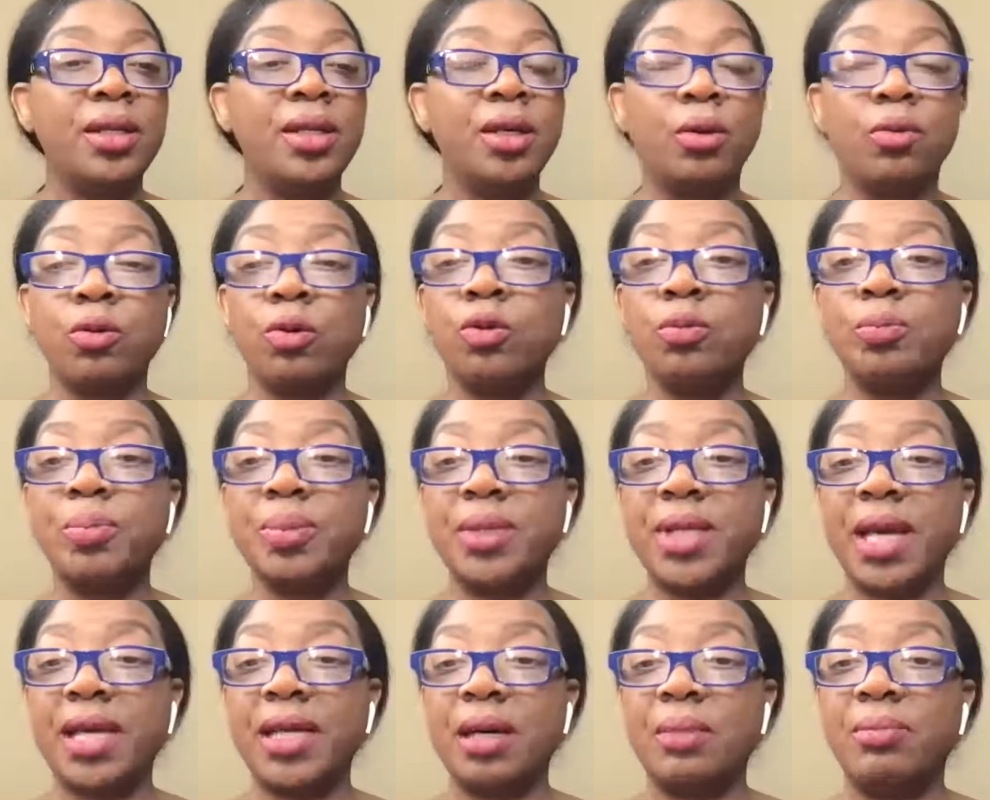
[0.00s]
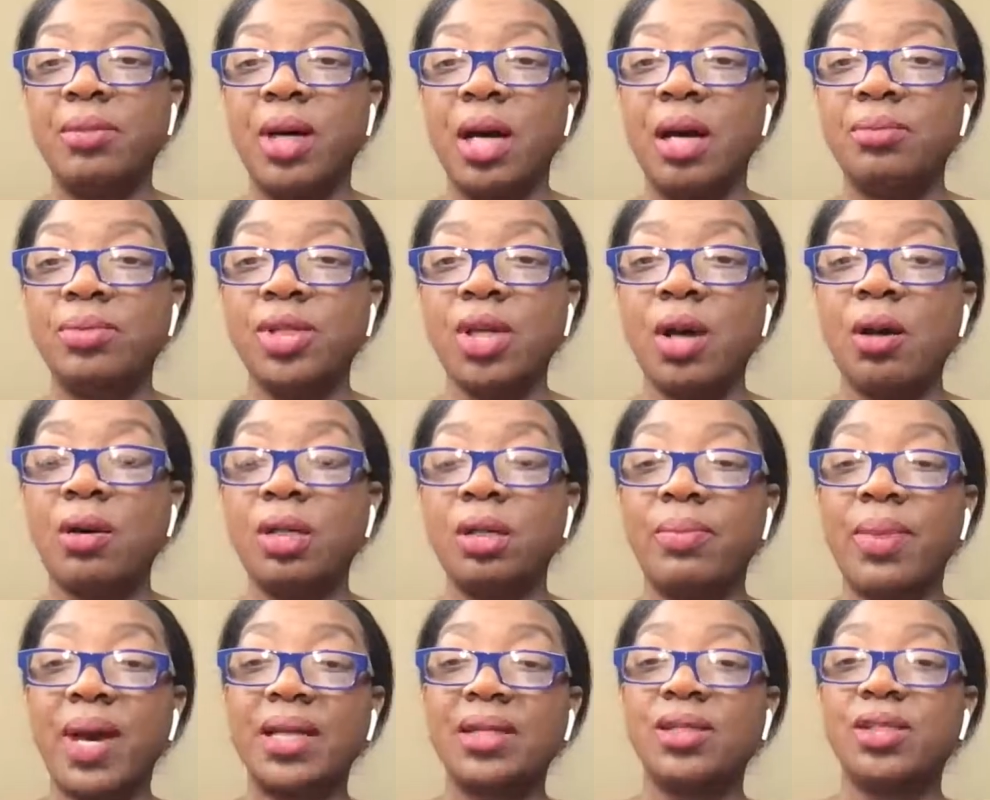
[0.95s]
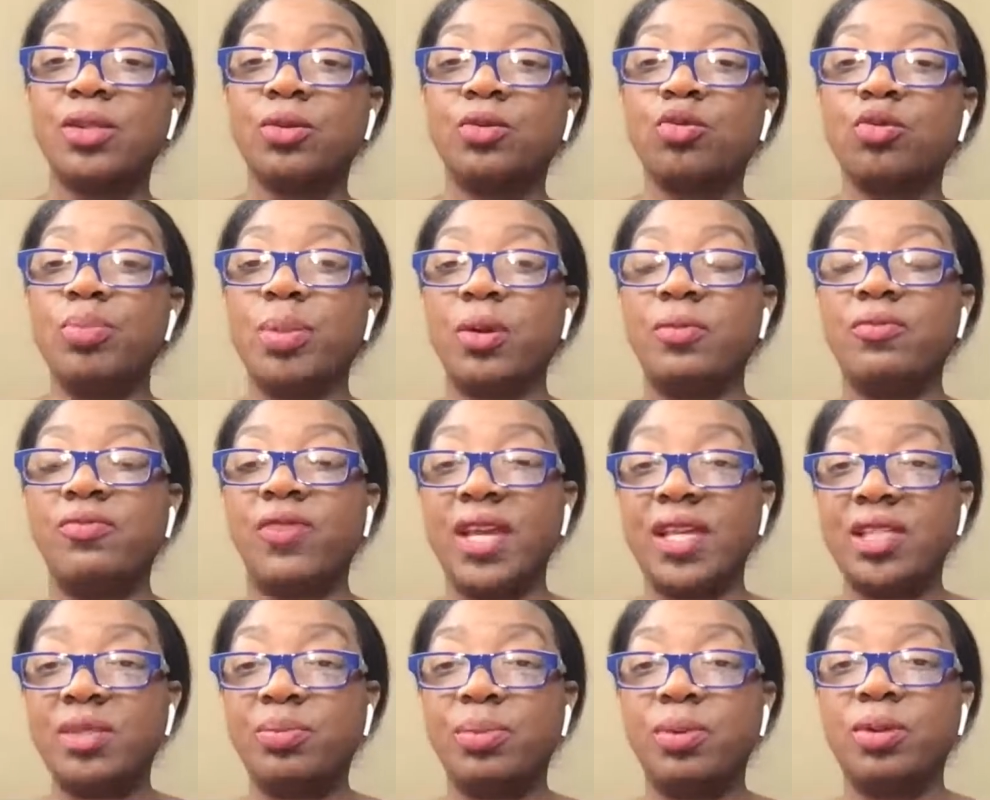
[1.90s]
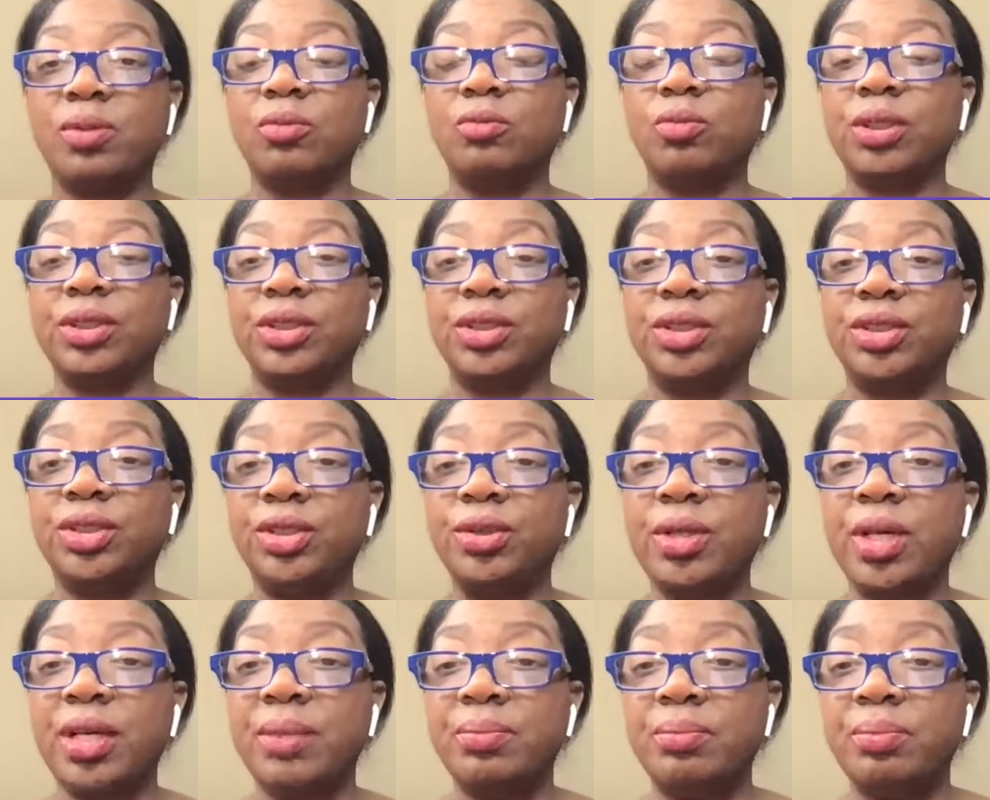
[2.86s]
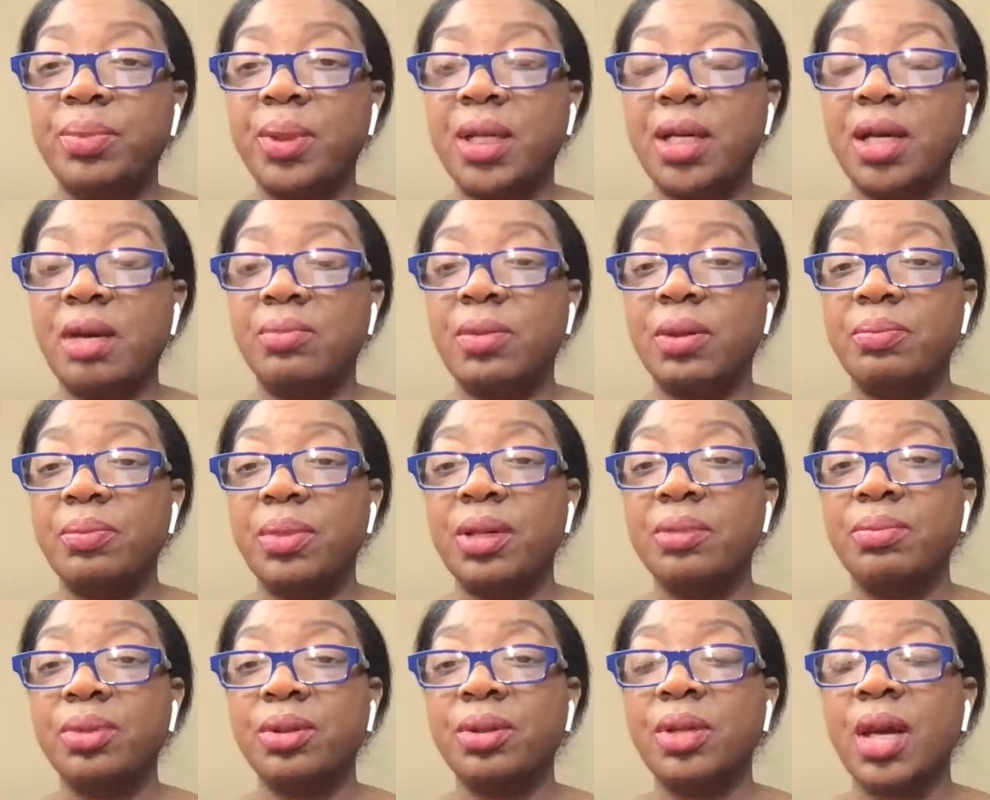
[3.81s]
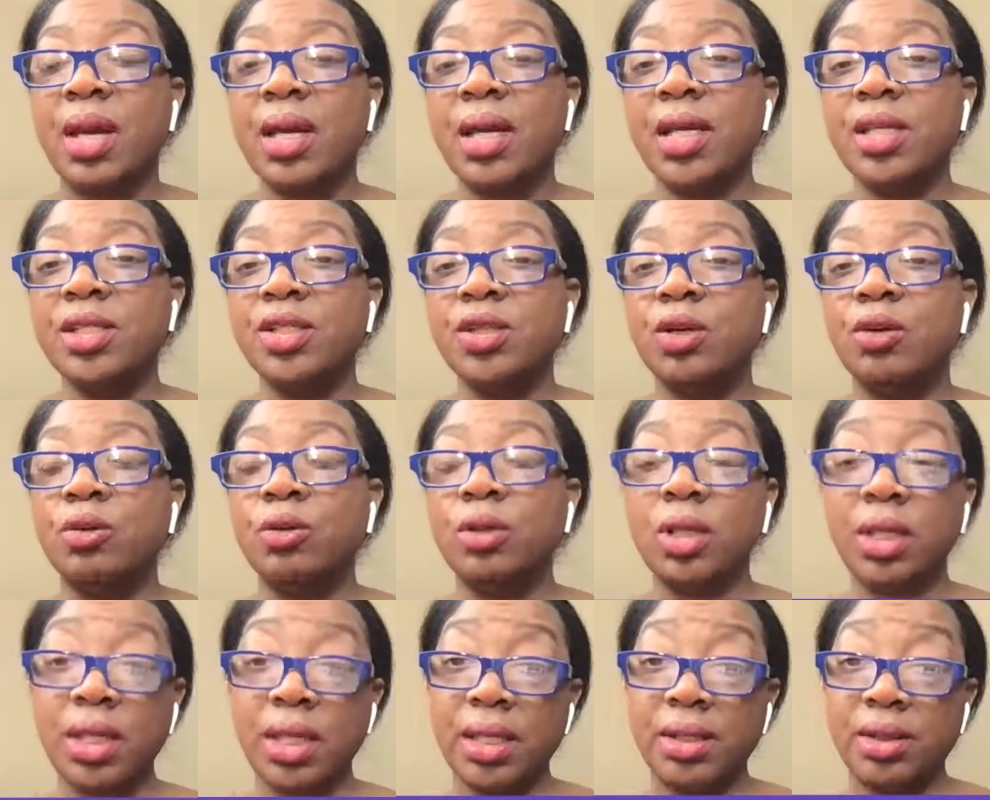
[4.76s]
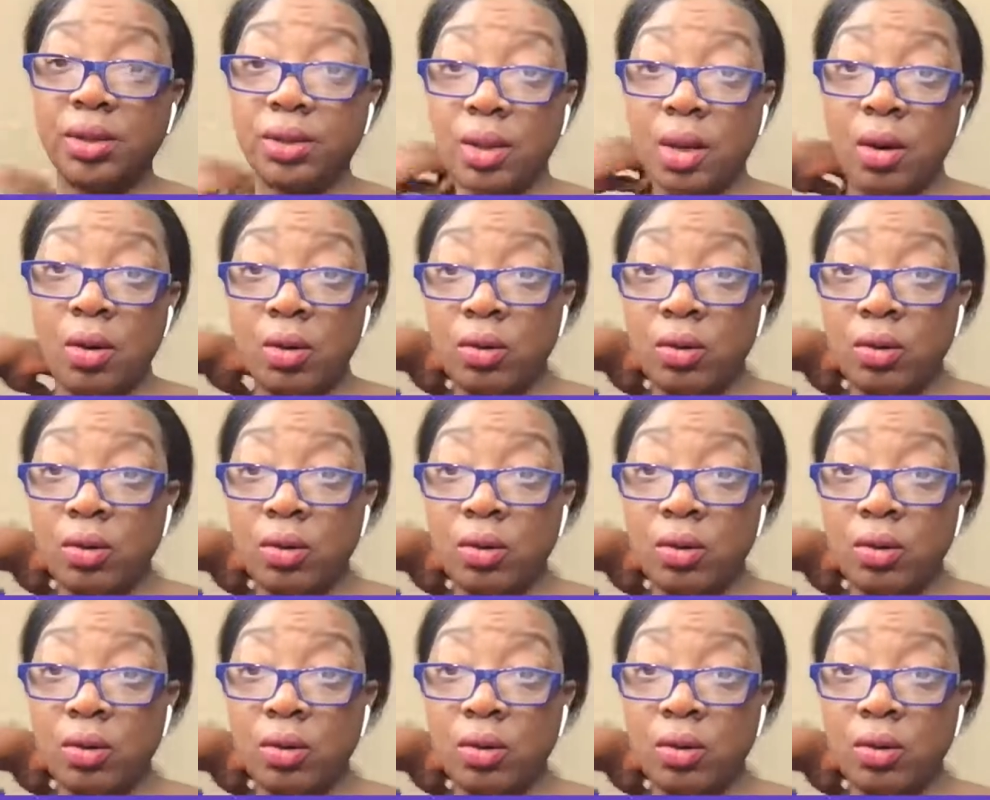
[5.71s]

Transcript: the group that I'm talking about is the group on Facebook, which is you can become a member. Is Google it